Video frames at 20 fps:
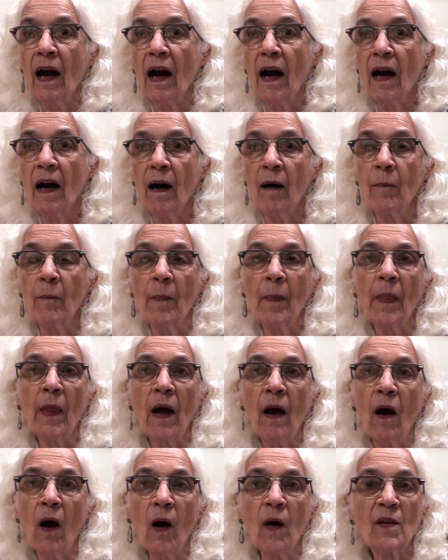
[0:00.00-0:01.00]
Um,
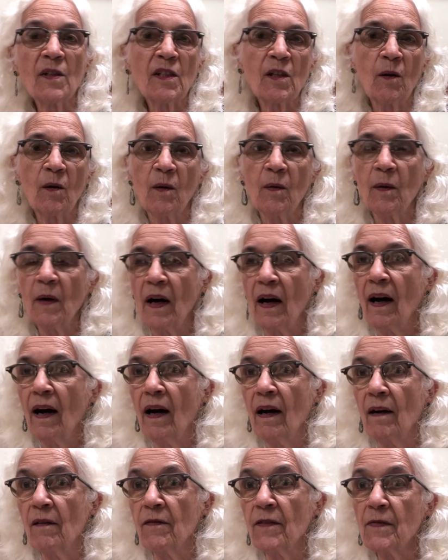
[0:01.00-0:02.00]
also,
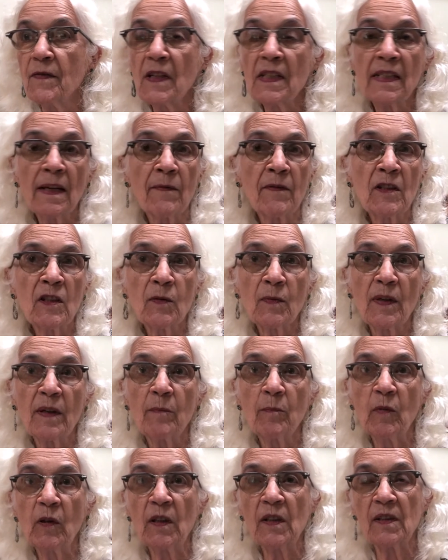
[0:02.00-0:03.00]
uh, 57th
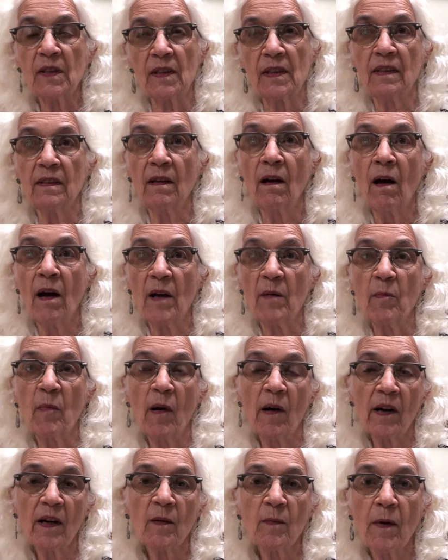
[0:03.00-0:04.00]
Street Books in Hyde
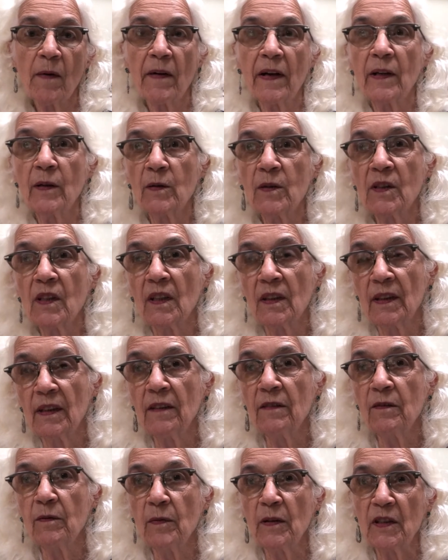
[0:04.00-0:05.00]
Park, where I used to
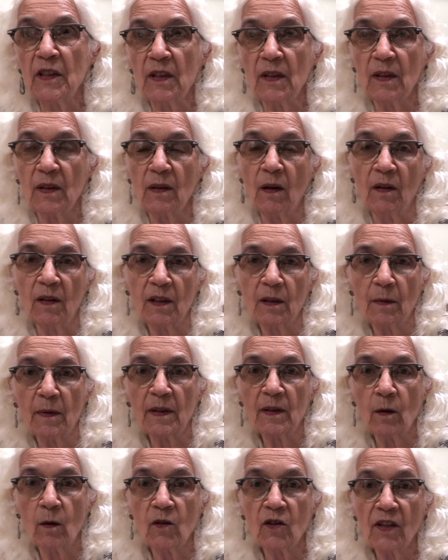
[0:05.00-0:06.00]
live, which is also
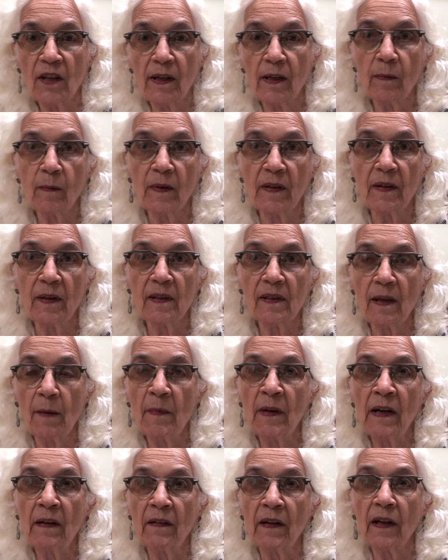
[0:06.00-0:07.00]
associated with the
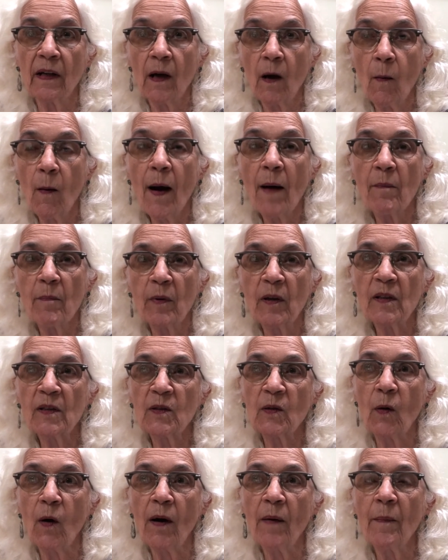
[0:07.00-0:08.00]
Seminary Co-op
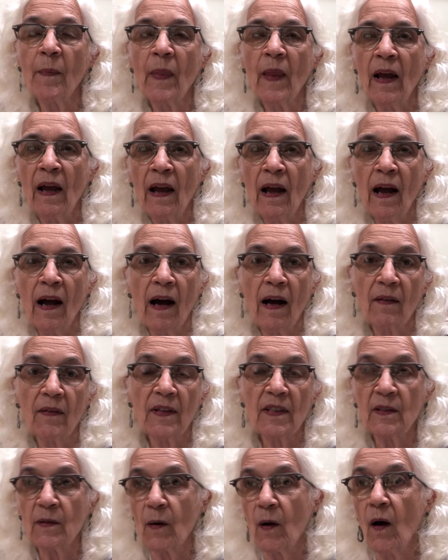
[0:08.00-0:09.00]
Bookstore. Uh,
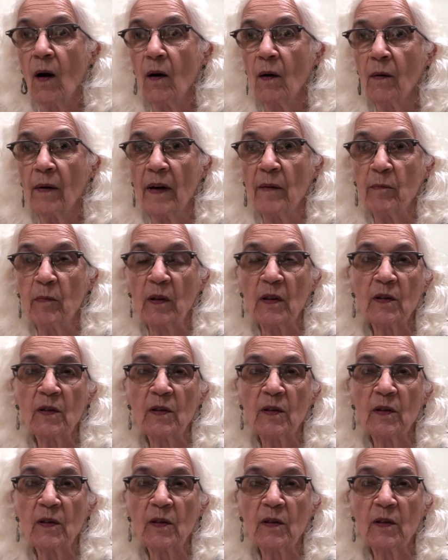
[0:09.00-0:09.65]
these are all great